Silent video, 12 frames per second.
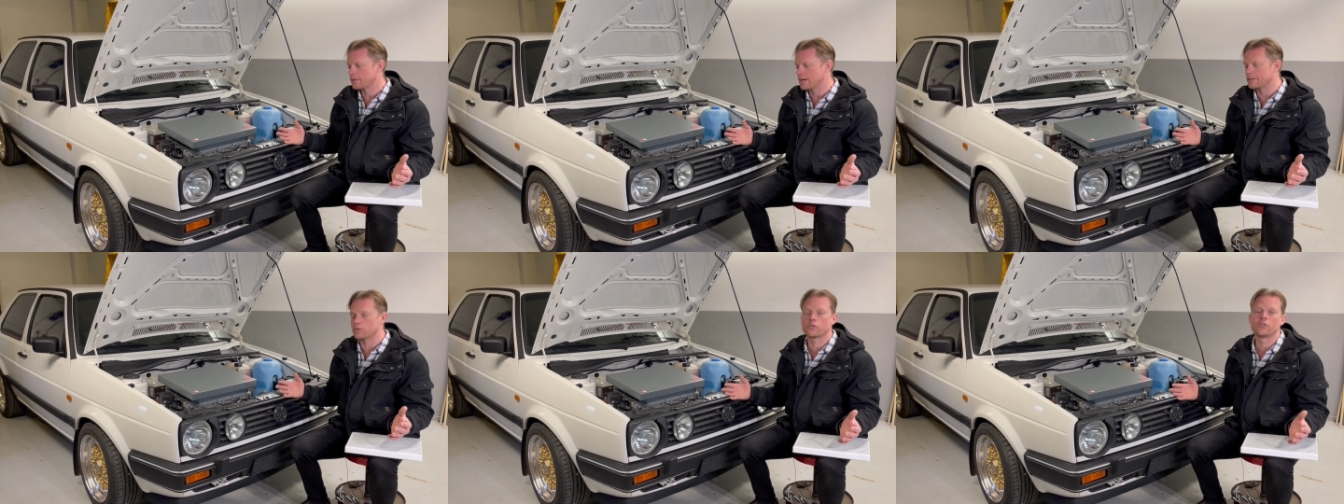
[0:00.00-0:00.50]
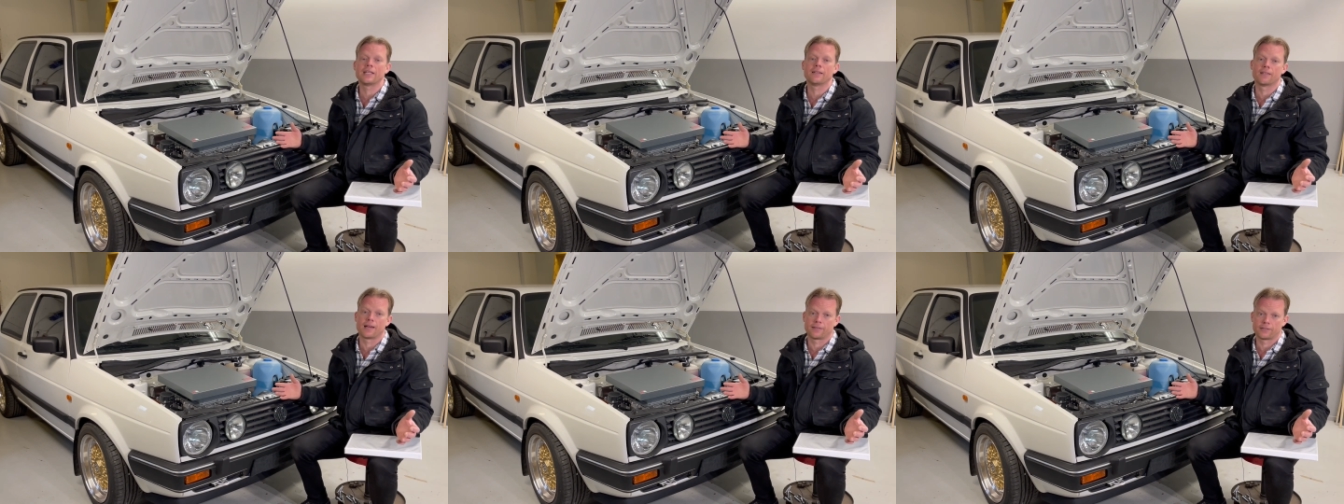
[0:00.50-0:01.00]
I don't need
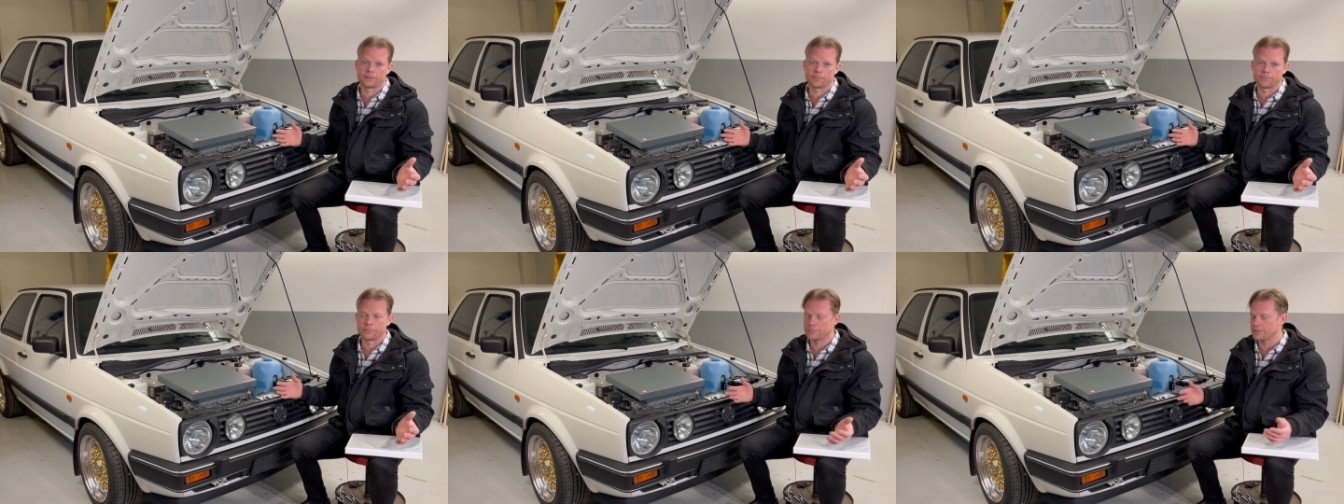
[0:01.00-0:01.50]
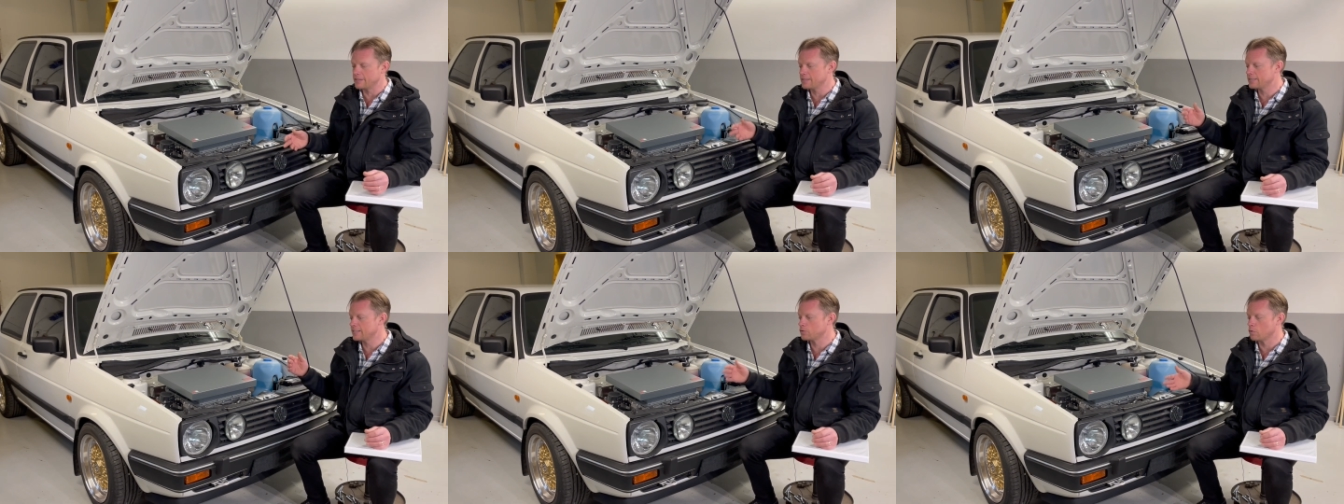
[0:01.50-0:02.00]
that. This
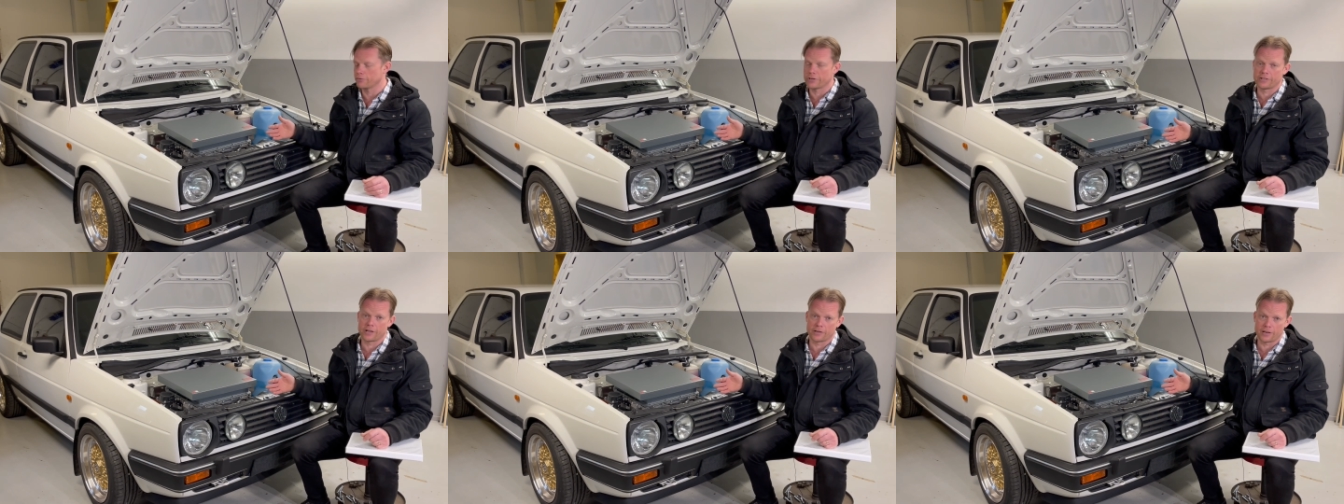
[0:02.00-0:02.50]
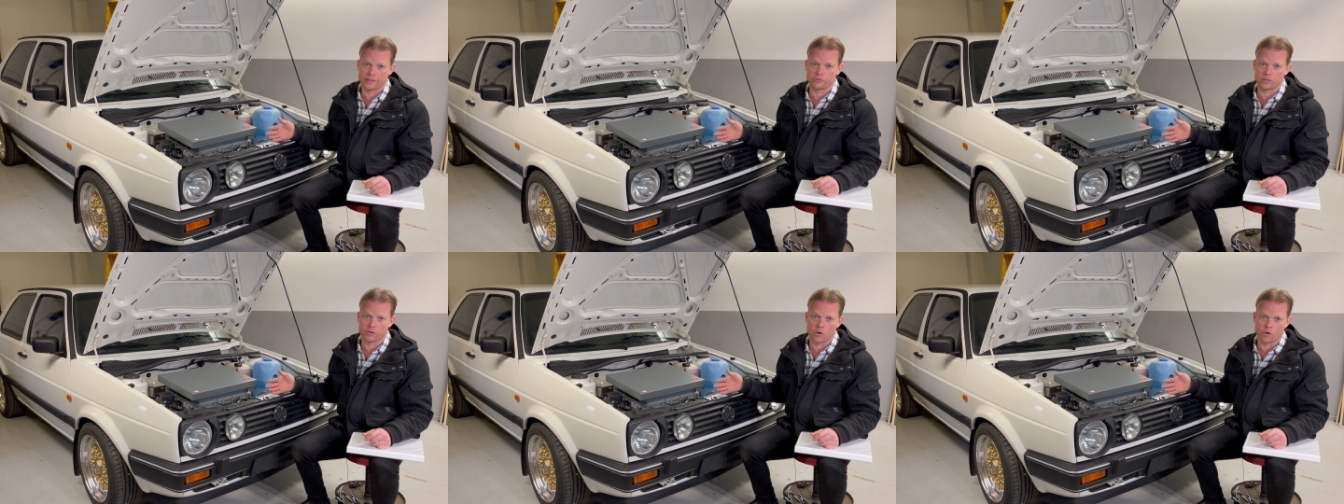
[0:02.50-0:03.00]
is already an electric
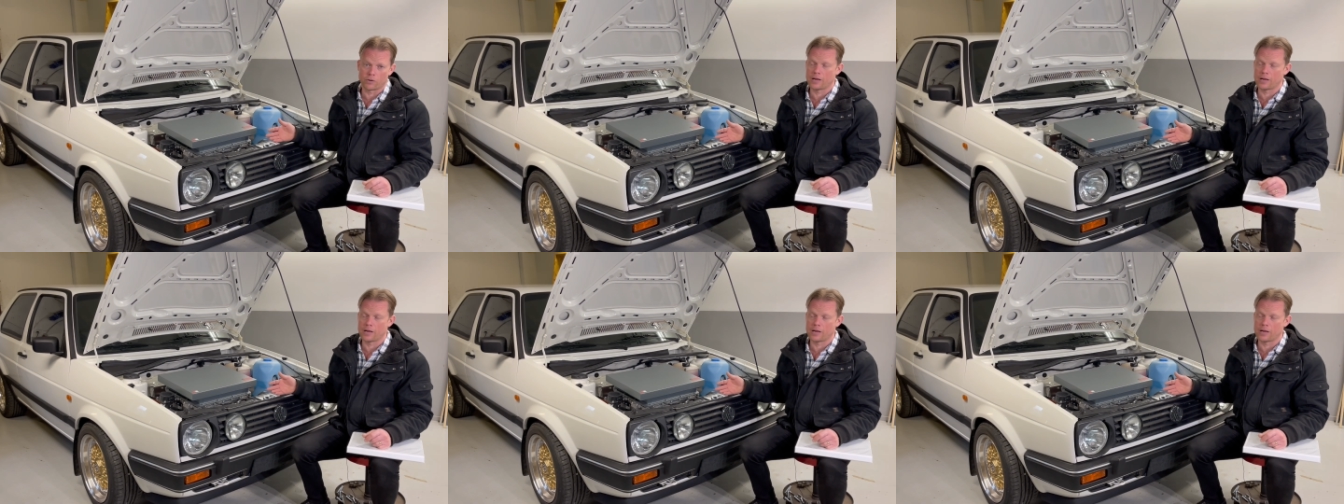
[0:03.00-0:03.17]
car.